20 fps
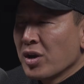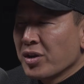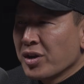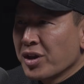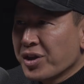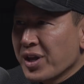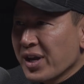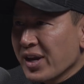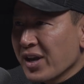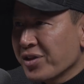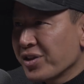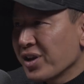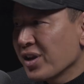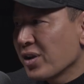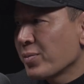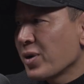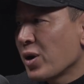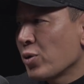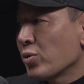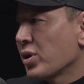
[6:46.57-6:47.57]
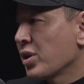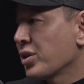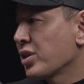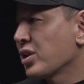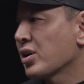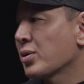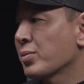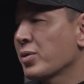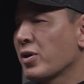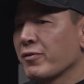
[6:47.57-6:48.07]
The thing I think about when I
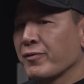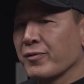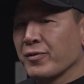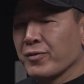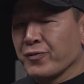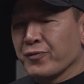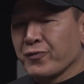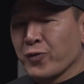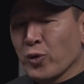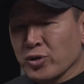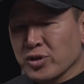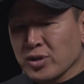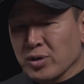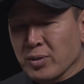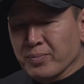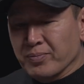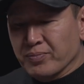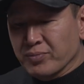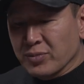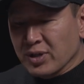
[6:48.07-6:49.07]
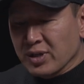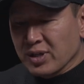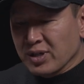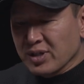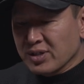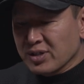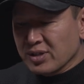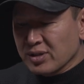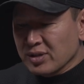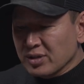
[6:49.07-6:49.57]
think about Folsom
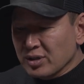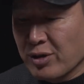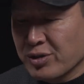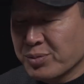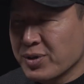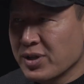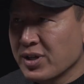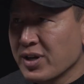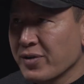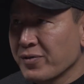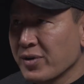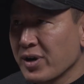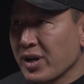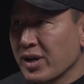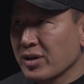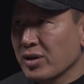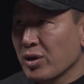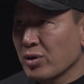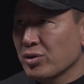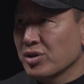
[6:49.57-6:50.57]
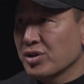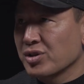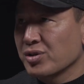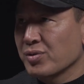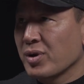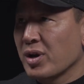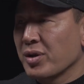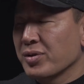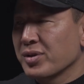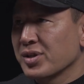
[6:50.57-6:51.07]
is there's been different head coaches
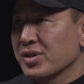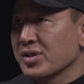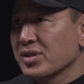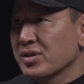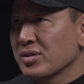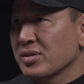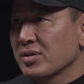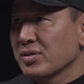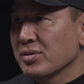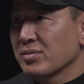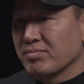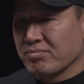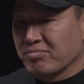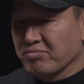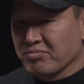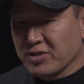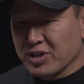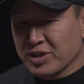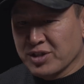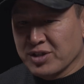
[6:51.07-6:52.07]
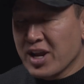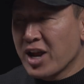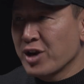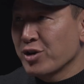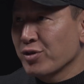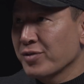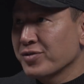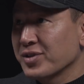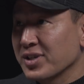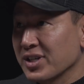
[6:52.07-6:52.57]
throughout this
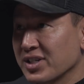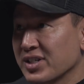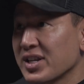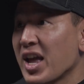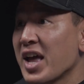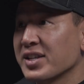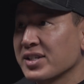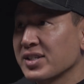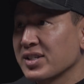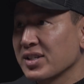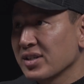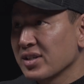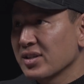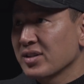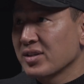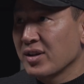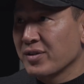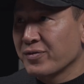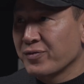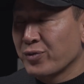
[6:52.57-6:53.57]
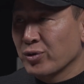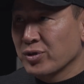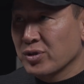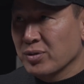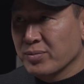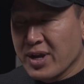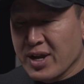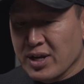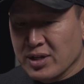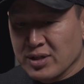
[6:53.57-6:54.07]
tenure of success that
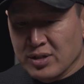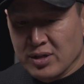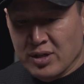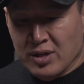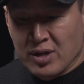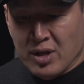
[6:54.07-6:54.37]
Folsom has.